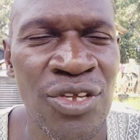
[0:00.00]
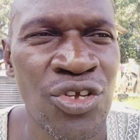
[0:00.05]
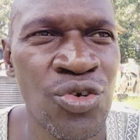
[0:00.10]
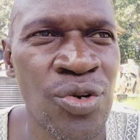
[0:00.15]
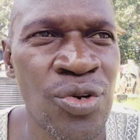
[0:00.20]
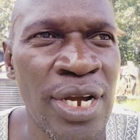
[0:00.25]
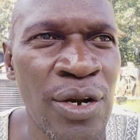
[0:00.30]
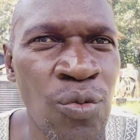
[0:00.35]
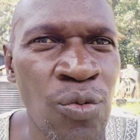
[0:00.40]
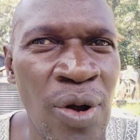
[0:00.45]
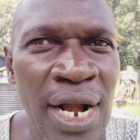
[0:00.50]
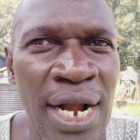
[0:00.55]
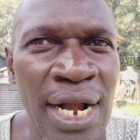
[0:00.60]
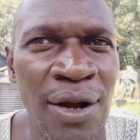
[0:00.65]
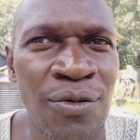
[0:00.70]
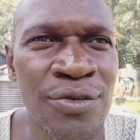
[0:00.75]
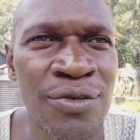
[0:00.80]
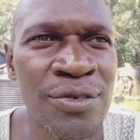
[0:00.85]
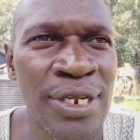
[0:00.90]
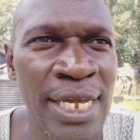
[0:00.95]
You can work
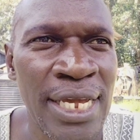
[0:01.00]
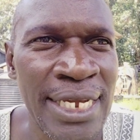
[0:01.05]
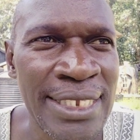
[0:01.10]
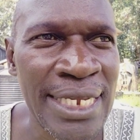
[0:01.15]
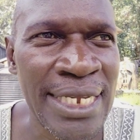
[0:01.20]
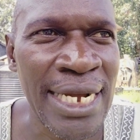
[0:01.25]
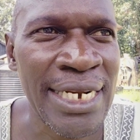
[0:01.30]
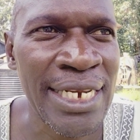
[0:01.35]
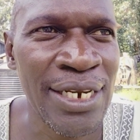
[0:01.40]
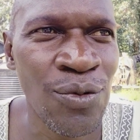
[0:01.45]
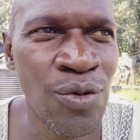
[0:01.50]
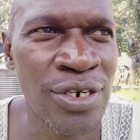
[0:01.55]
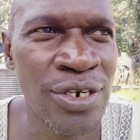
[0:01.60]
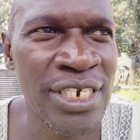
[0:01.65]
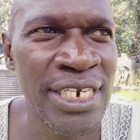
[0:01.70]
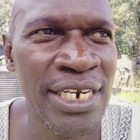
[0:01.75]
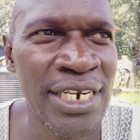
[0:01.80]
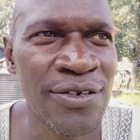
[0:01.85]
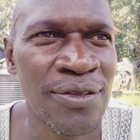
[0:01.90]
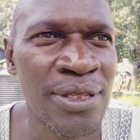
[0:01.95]
out exactly what
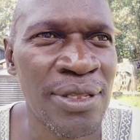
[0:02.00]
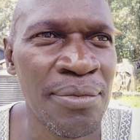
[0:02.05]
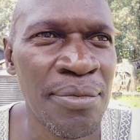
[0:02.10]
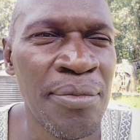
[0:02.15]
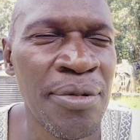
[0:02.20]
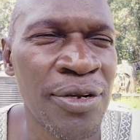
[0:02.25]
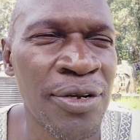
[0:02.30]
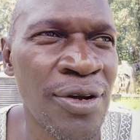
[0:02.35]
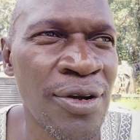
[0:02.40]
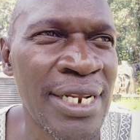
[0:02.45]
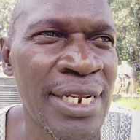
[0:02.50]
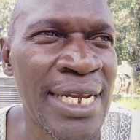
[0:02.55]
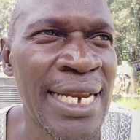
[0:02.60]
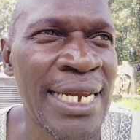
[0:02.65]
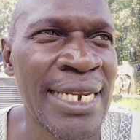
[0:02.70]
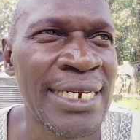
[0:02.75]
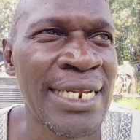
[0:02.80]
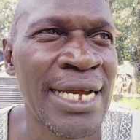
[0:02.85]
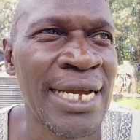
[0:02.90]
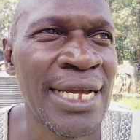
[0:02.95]
date on the biblical
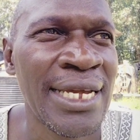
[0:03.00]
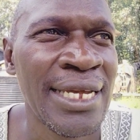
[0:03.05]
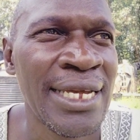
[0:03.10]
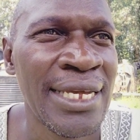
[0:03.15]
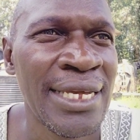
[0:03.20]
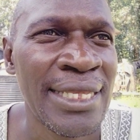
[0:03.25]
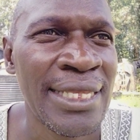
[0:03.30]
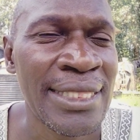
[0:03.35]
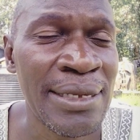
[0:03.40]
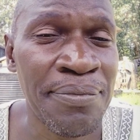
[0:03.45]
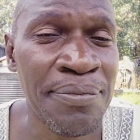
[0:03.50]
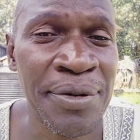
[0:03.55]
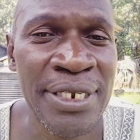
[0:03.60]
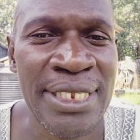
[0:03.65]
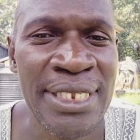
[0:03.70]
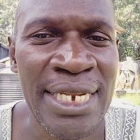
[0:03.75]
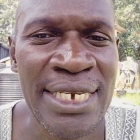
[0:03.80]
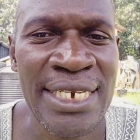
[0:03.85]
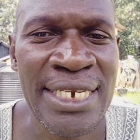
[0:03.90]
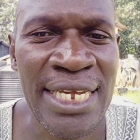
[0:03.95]
calendar the
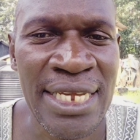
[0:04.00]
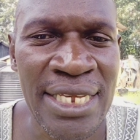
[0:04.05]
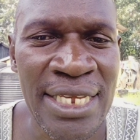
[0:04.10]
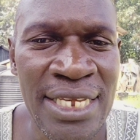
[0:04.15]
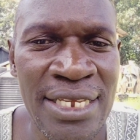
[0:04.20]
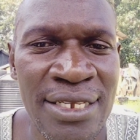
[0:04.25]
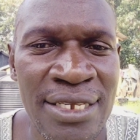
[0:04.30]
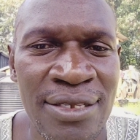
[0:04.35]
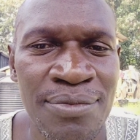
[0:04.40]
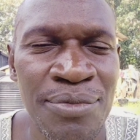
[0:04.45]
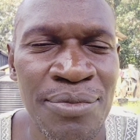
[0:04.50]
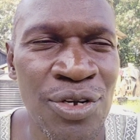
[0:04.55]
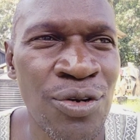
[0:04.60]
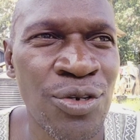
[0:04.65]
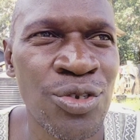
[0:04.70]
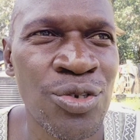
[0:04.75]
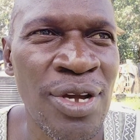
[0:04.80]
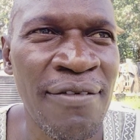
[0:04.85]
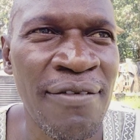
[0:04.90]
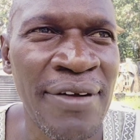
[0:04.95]
present day is,
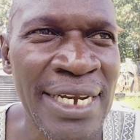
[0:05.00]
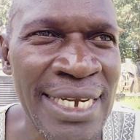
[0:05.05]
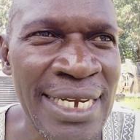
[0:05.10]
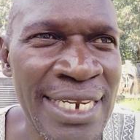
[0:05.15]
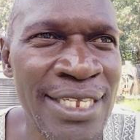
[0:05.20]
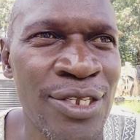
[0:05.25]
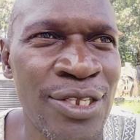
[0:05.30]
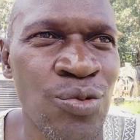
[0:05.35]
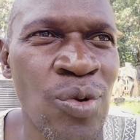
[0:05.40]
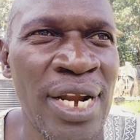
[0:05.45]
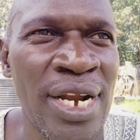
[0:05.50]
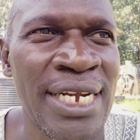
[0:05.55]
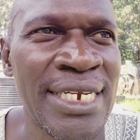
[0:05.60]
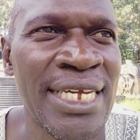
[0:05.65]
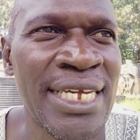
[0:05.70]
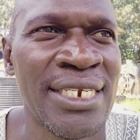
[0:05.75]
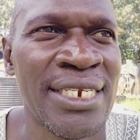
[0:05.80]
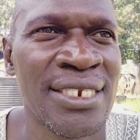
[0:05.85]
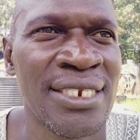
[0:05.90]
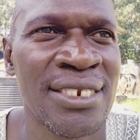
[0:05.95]
because you have at least one
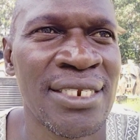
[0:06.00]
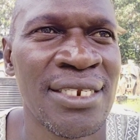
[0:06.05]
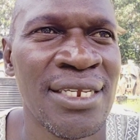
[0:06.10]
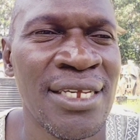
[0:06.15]
date